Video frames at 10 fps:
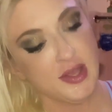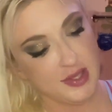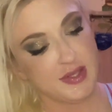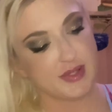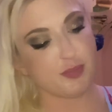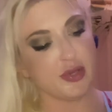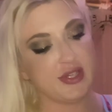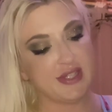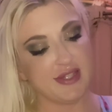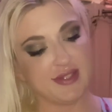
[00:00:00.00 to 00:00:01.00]
it's pretty
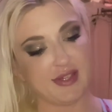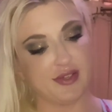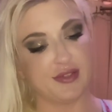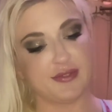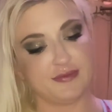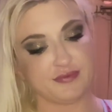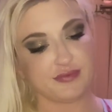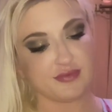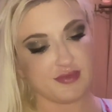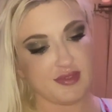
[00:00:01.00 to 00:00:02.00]
detailed.
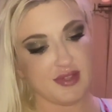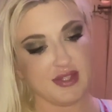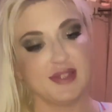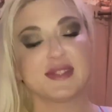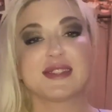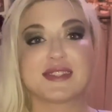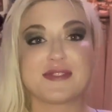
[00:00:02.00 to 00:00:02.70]
This is a